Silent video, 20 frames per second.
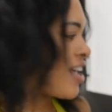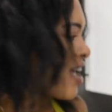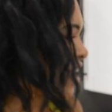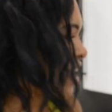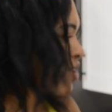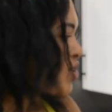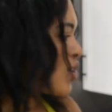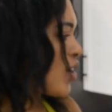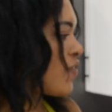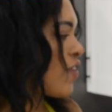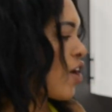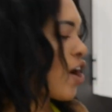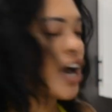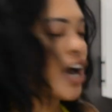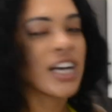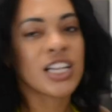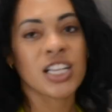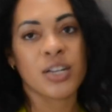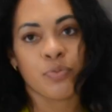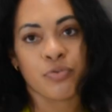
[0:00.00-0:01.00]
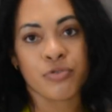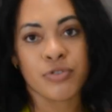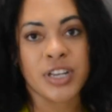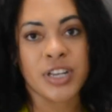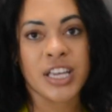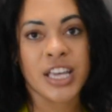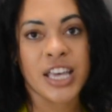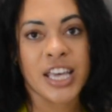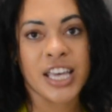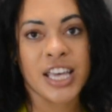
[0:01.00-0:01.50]
And so I've already
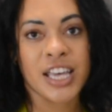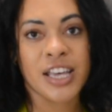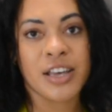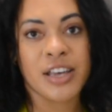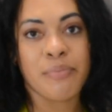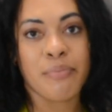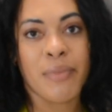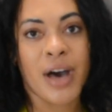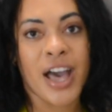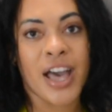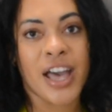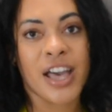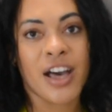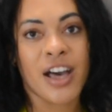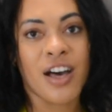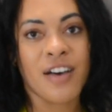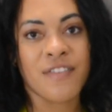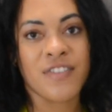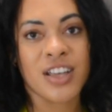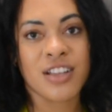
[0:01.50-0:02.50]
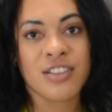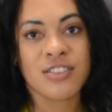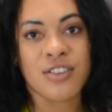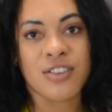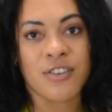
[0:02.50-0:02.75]
preheat my oven to